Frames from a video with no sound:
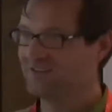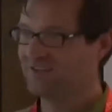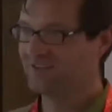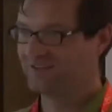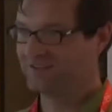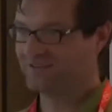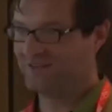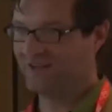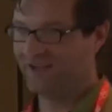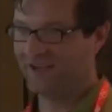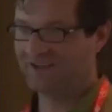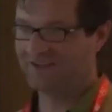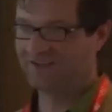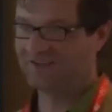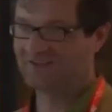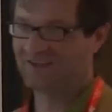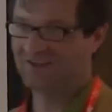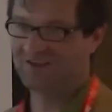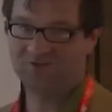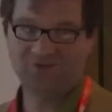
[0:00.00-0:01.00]
year's like
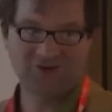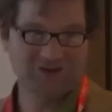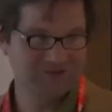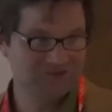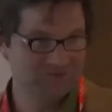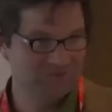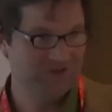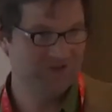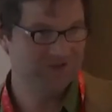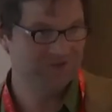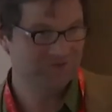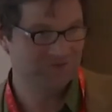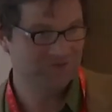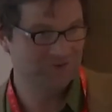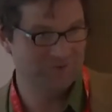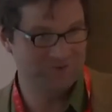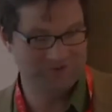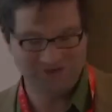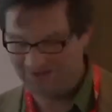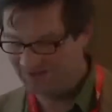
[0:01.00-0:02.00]
incentivization method
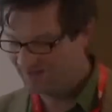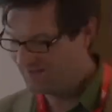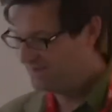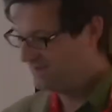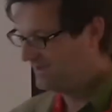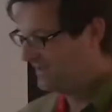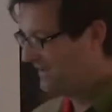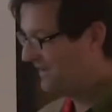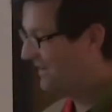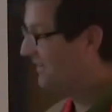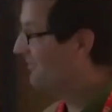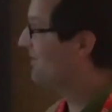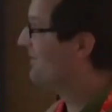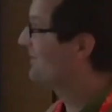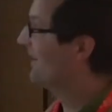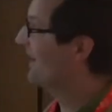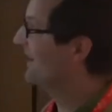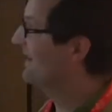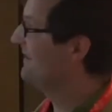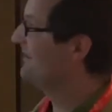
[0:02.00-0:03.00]
will be, if
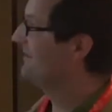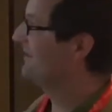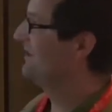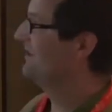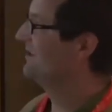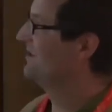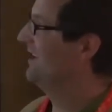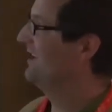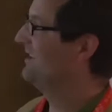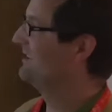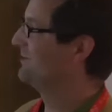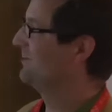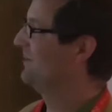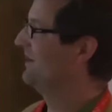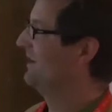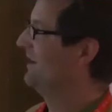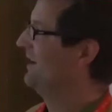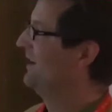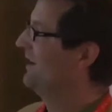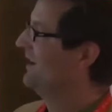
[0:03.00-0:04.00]
it's like easily
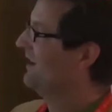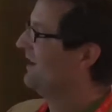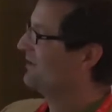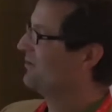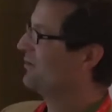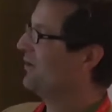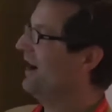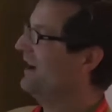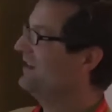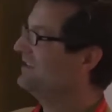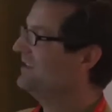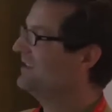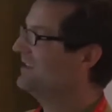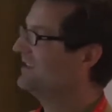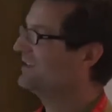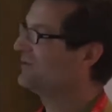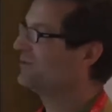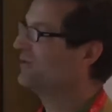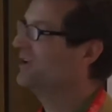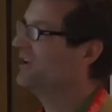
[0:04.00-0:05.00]
changeable. So I think
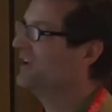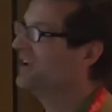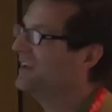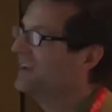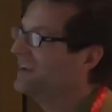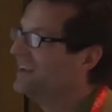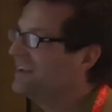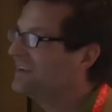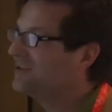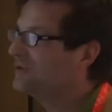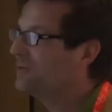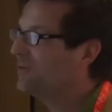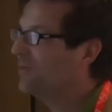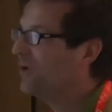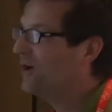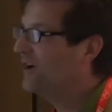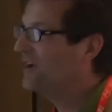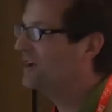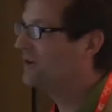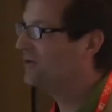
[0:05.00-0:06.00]
this will lead to
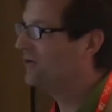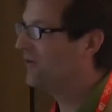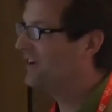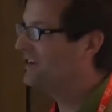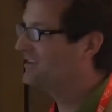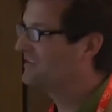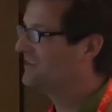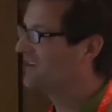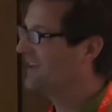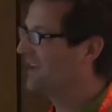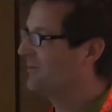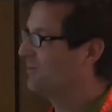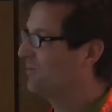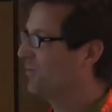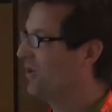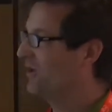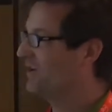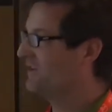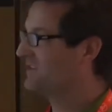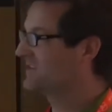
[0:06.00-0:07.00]
more innovation and
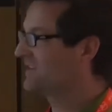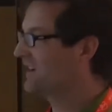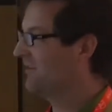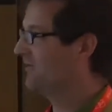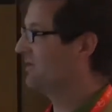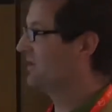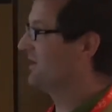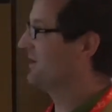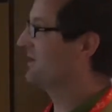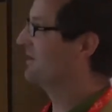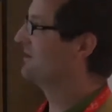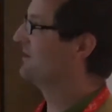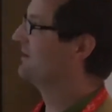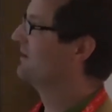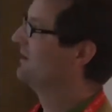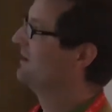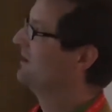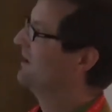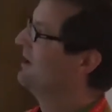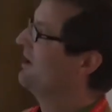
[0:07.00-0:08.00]
more discovery.
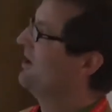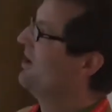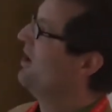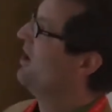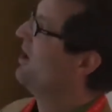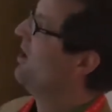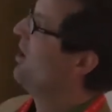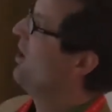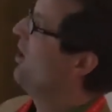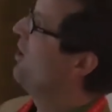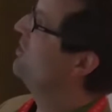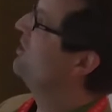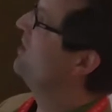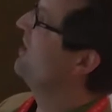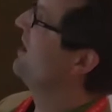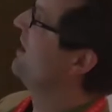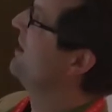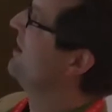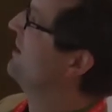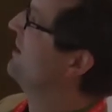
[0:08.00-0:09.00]
Okay,